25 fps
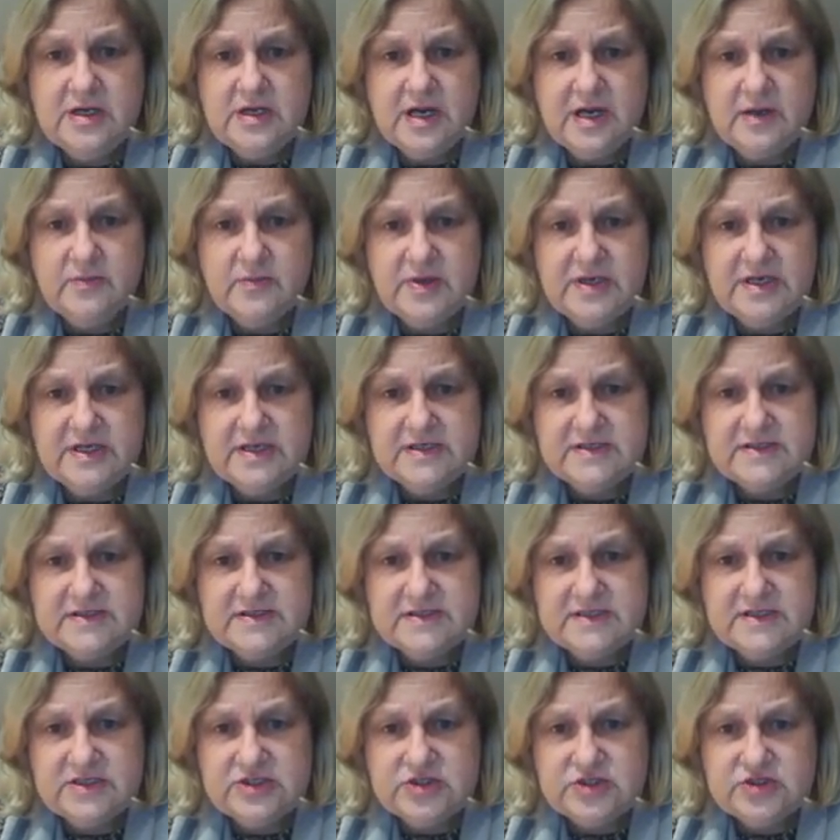and we can
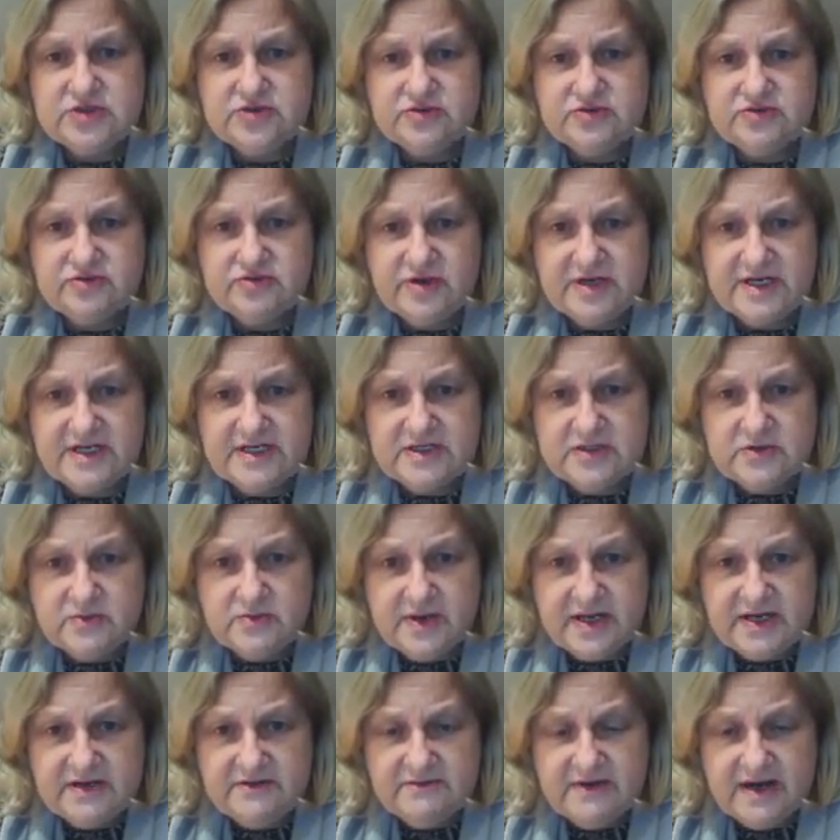see straight the
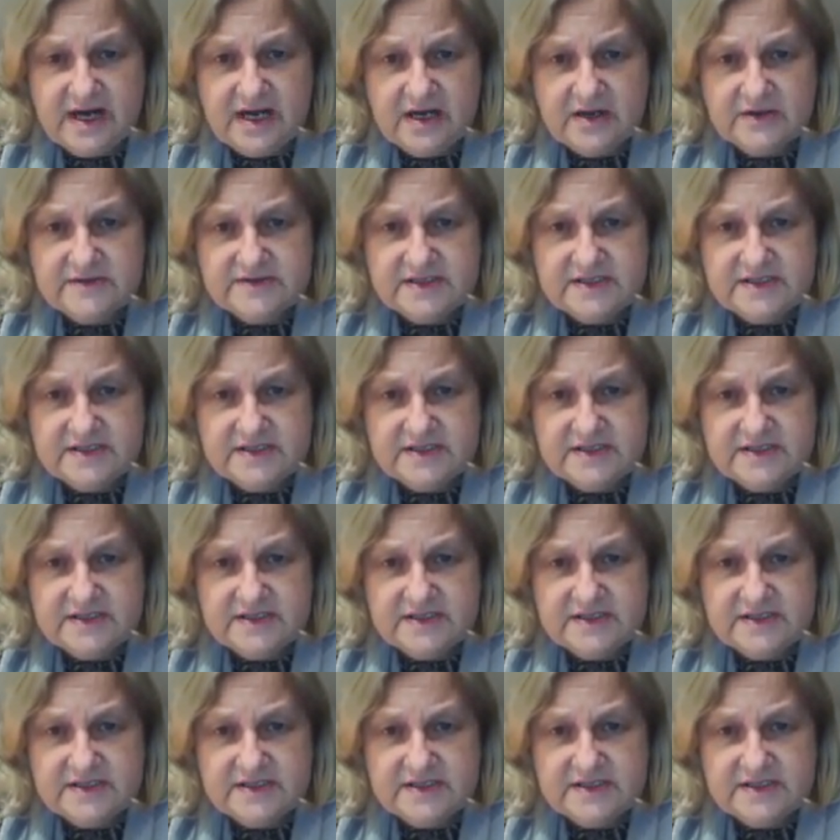way round,